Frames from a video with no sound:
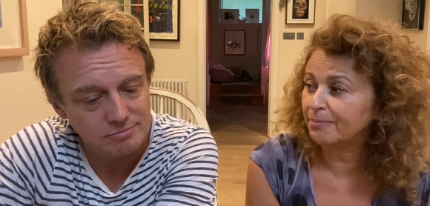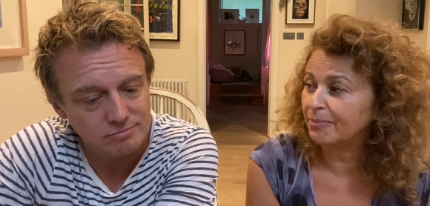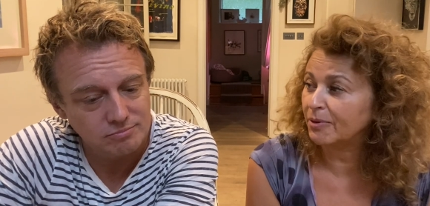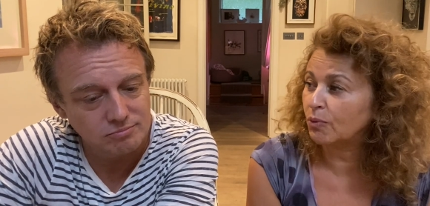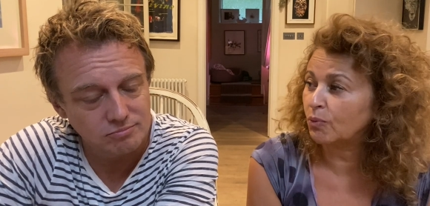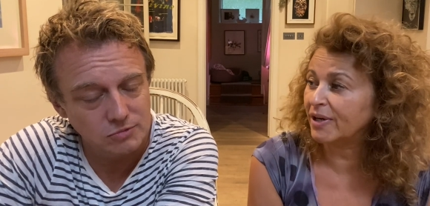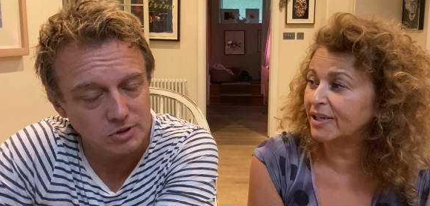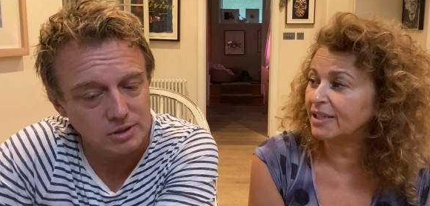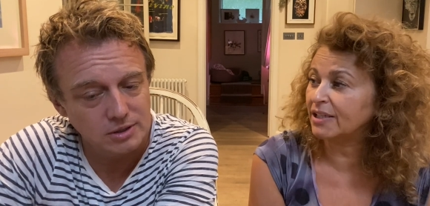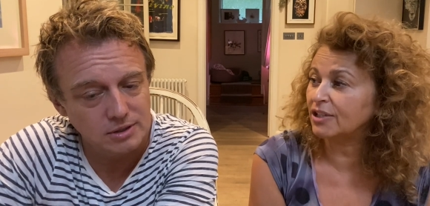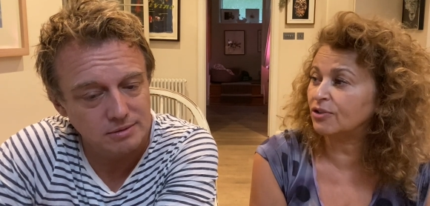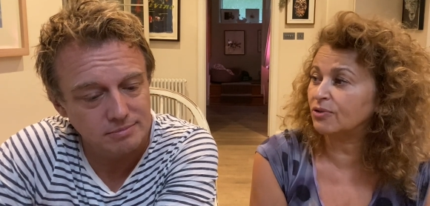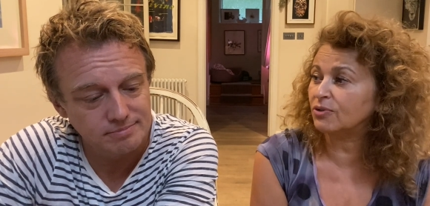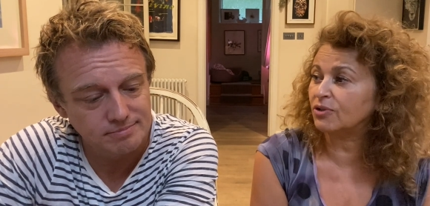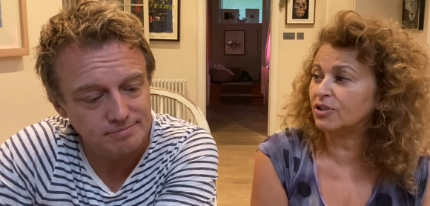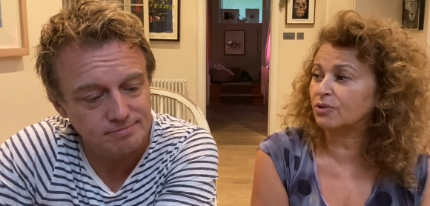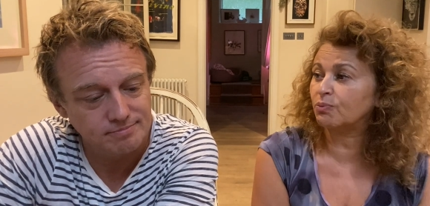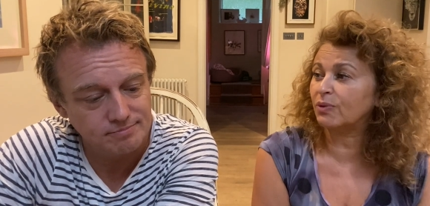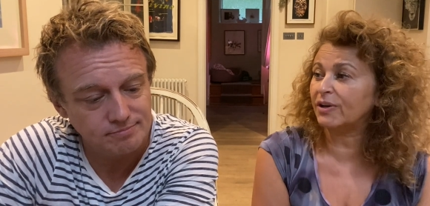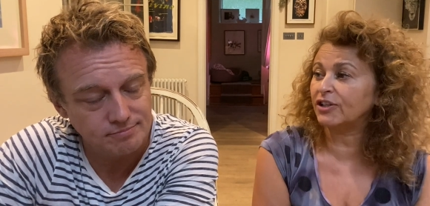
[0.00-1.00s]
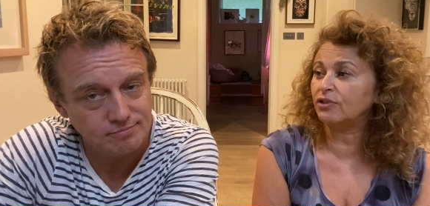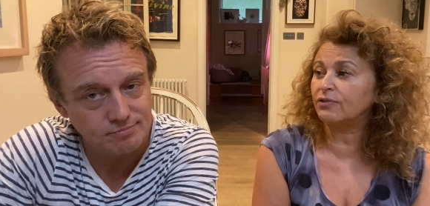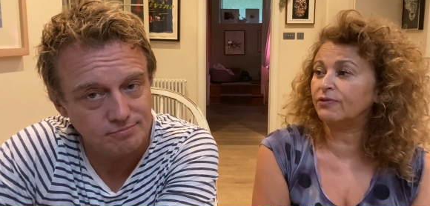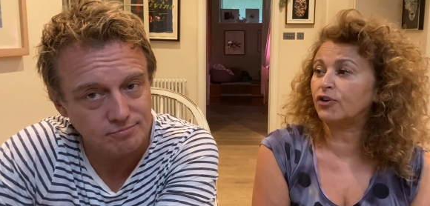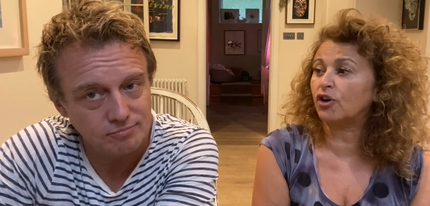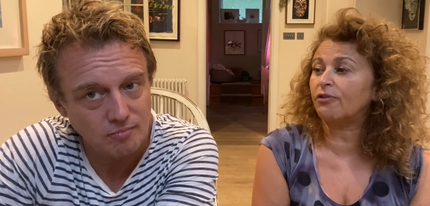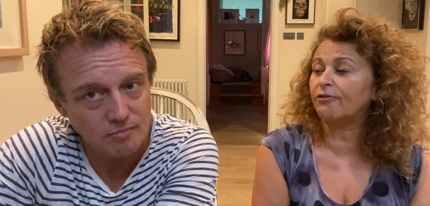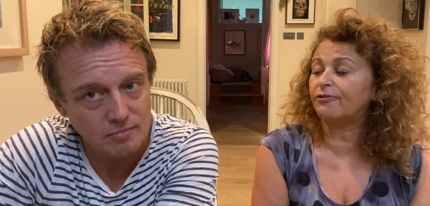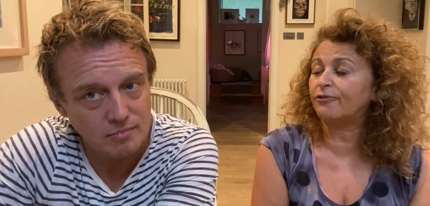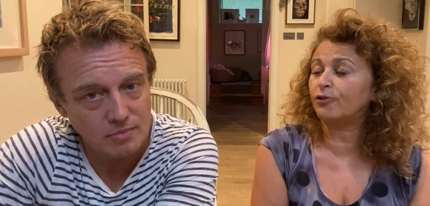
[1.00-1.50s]
Speaker 1: But when right. you when you've
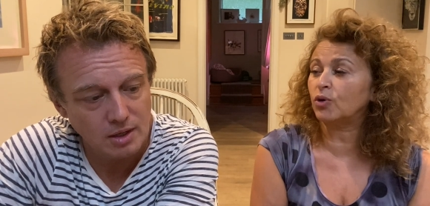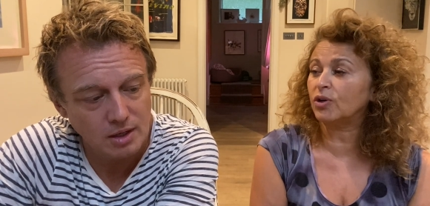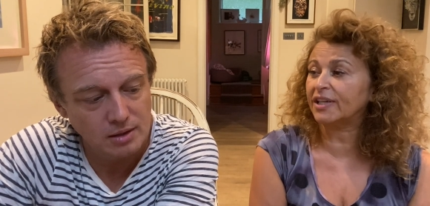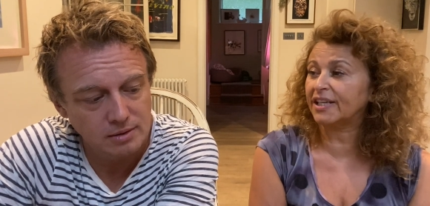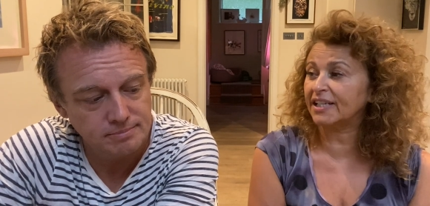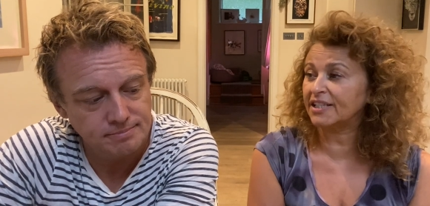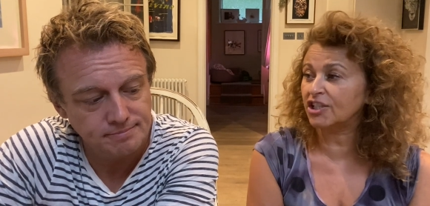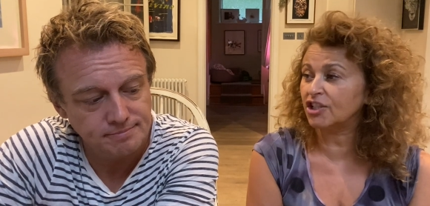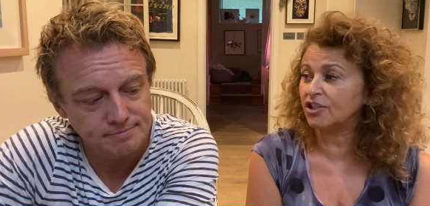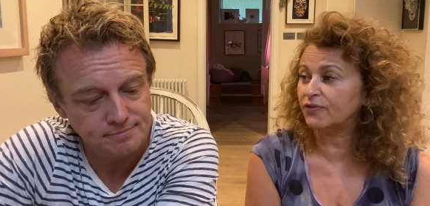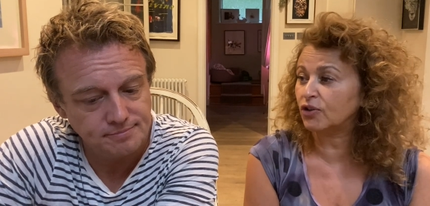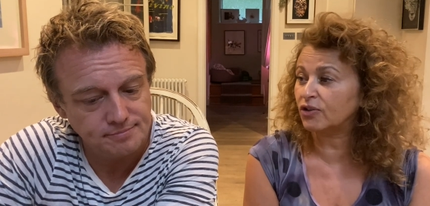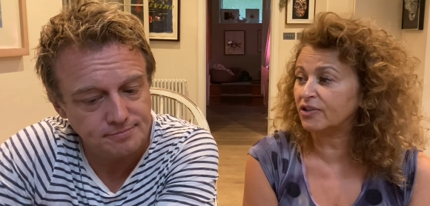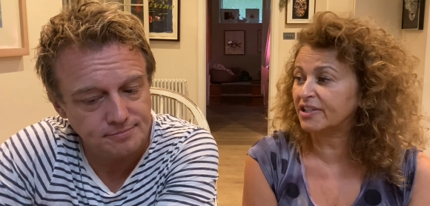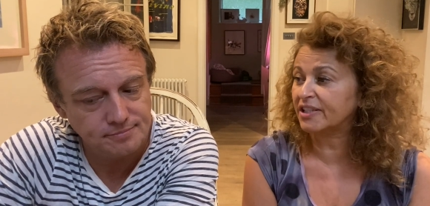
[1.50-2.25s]
got four kids and you've got